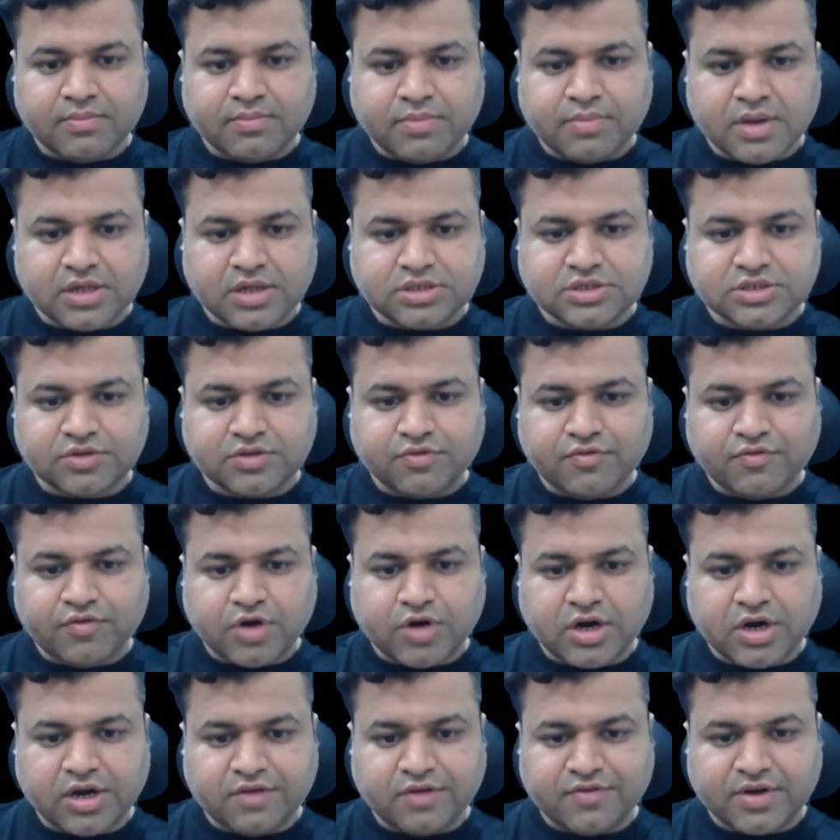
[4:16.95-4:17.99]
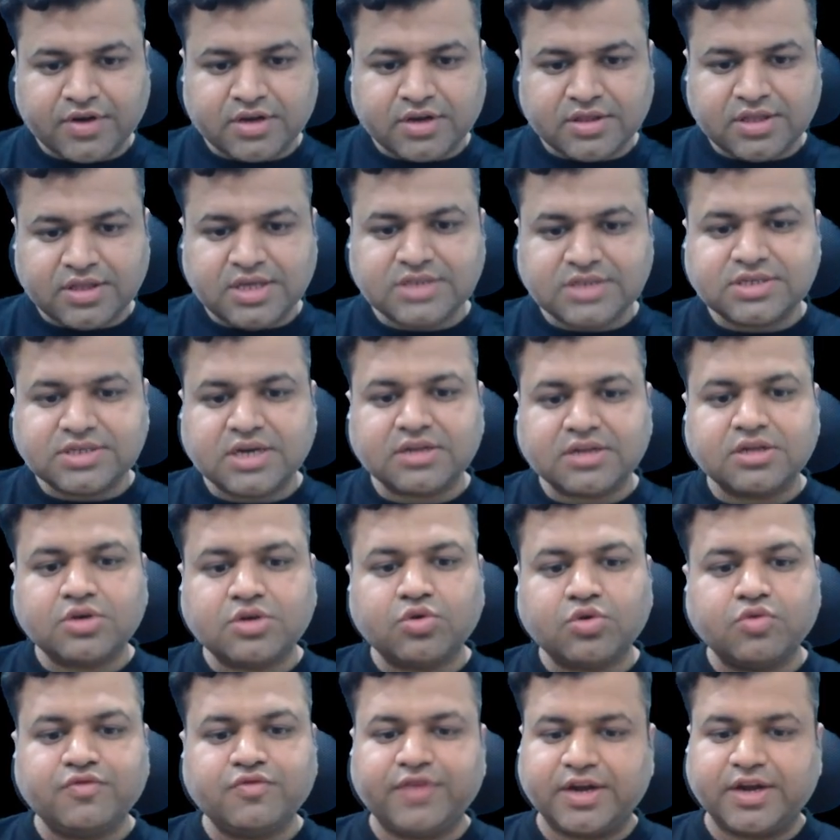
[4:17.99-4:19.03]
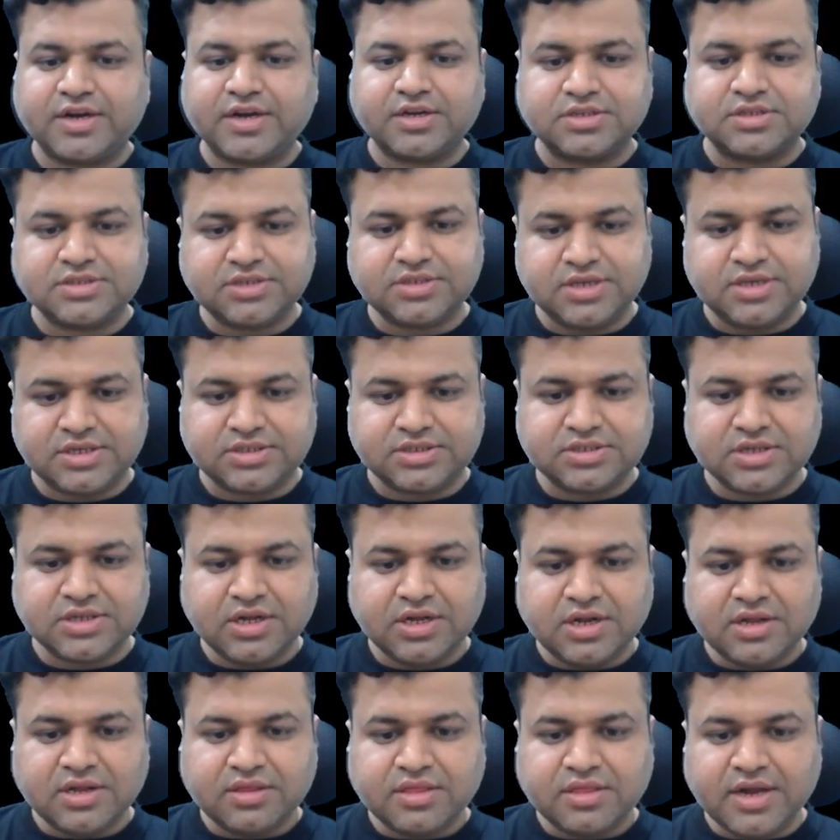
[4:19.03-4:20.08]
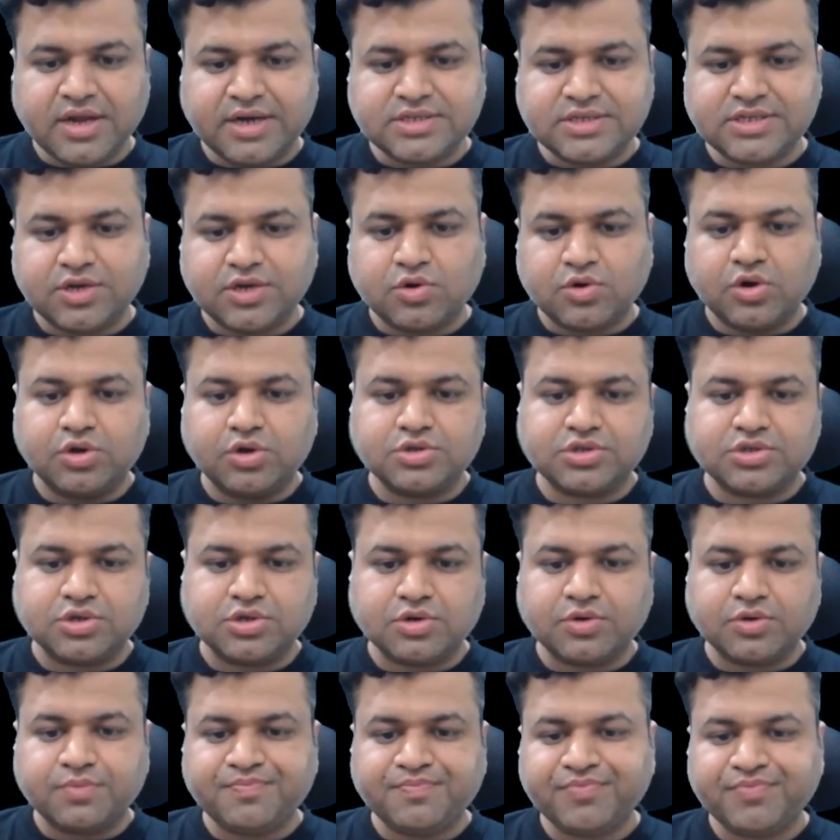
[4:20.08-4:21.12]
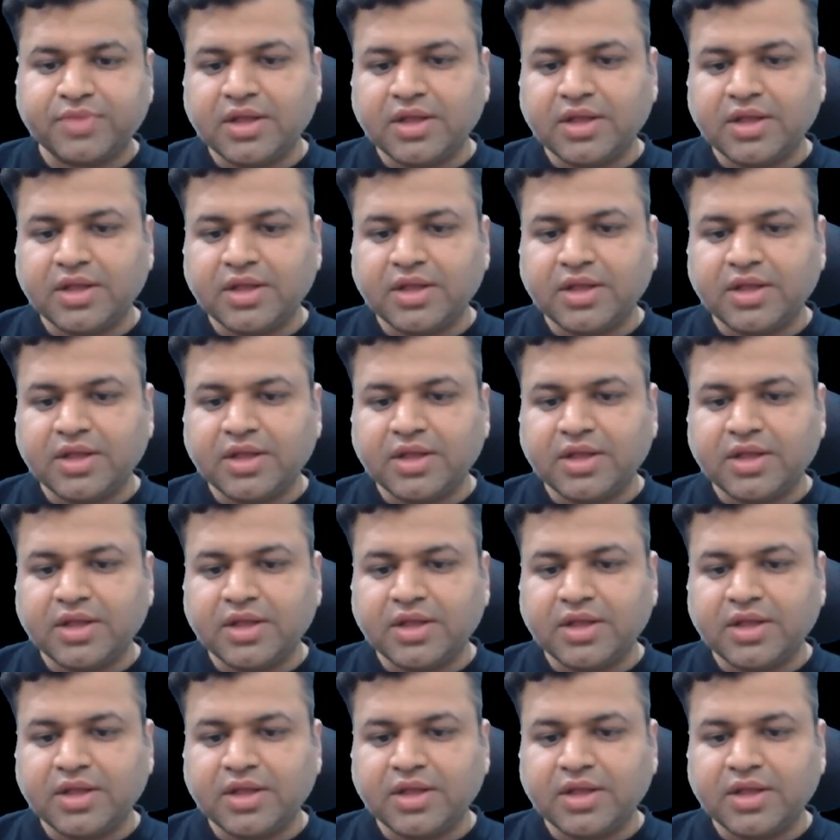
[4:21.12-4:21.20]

plus 41, these are the two factors, yes, that is equal to 0.